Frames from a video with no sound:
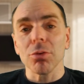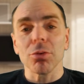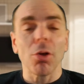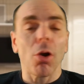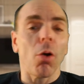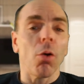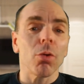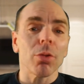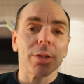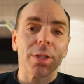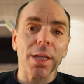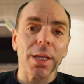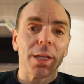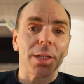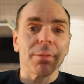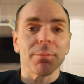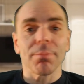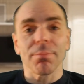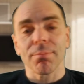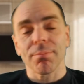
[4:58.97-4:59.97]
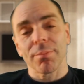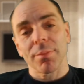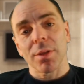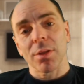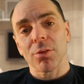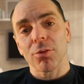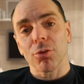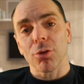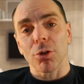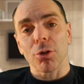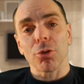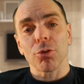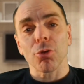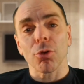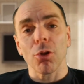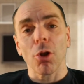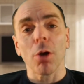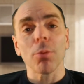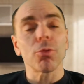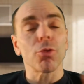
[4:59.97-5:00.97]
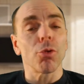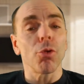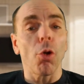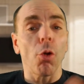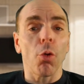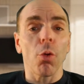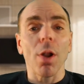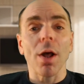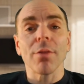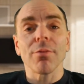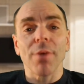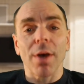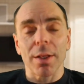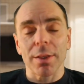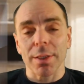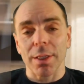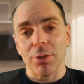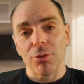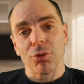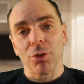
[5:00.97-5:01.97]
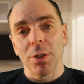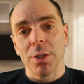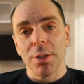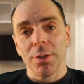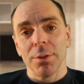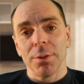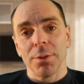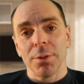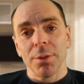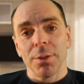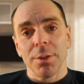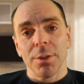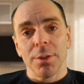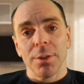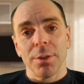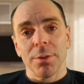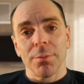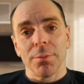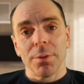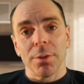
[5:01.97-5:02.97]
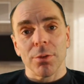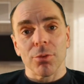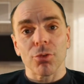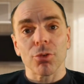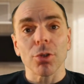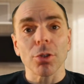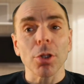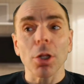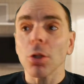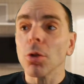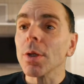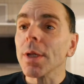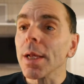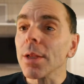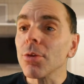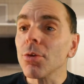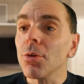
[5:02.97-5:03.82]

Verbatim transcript: the whole thing is going to turn out to her advantage. She's going to look at